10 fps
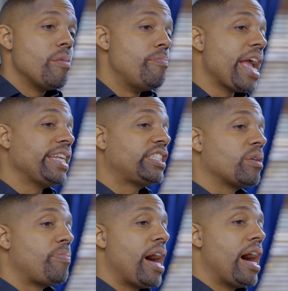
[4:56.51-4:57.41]
based
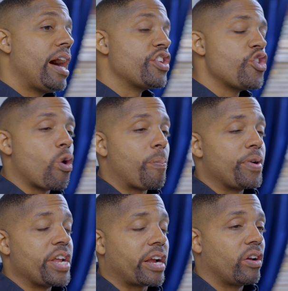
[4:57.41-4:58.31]
upon your
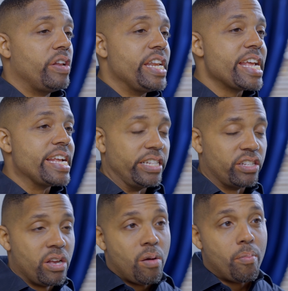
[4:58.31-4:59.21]
particular needs.
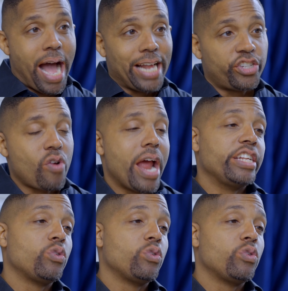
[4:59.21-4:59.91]
My strategy